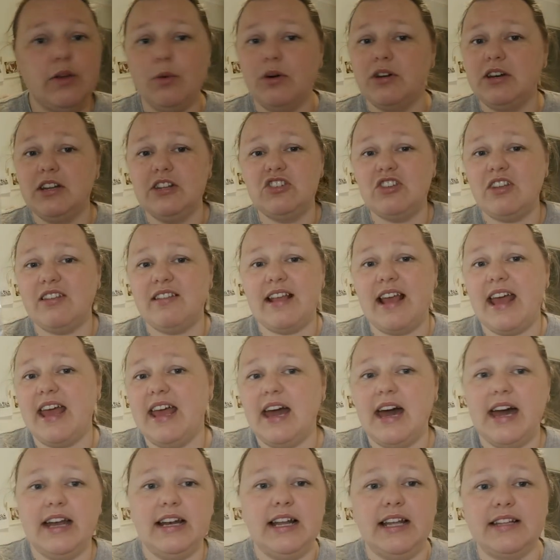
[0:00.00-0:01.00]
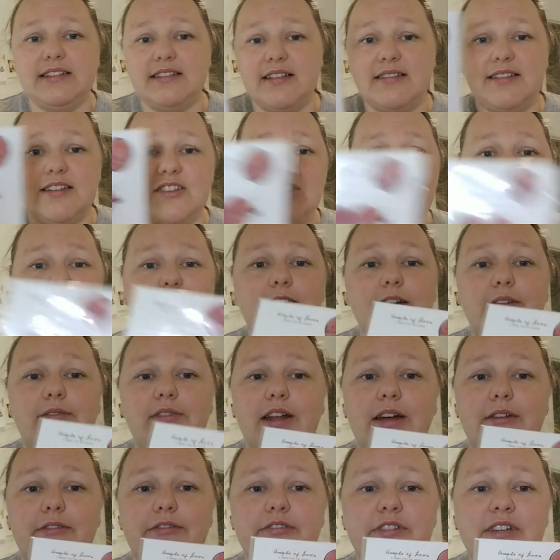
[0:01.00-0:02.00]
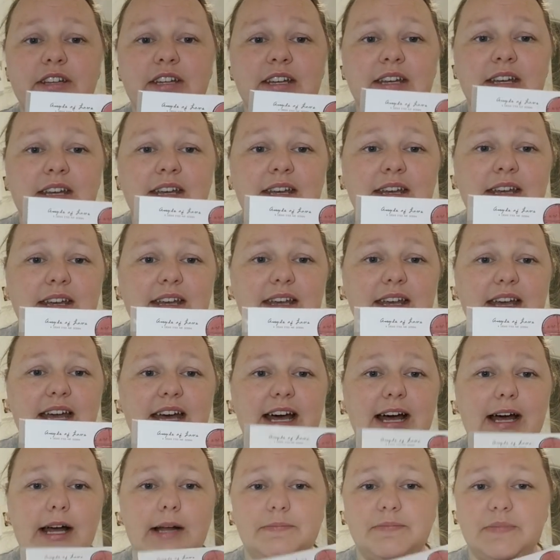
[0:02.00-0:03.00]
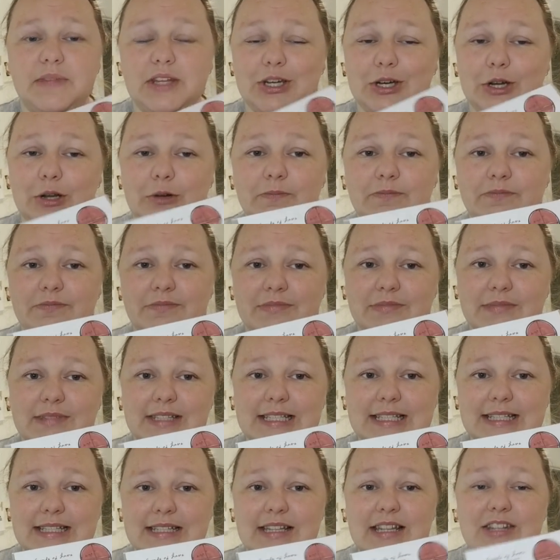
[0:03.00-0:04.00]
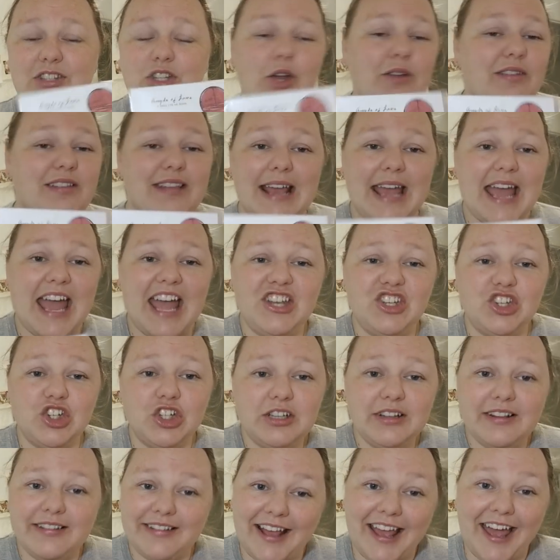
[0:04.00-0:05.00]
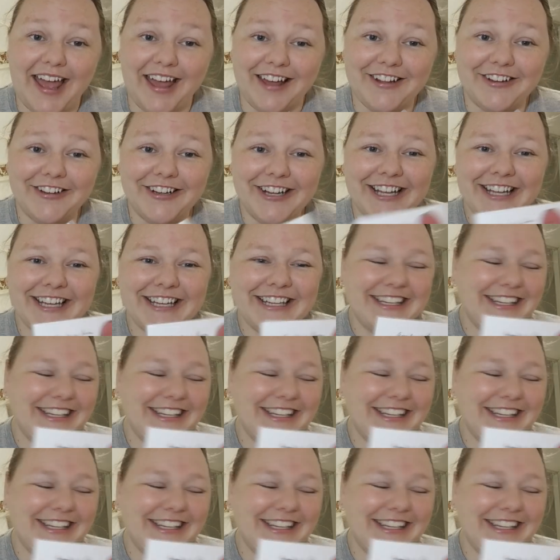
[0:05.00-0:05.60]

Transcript: if you want it, just say, I'd like to stitch Angle of Love. Um, you know, don't say angel, say angle.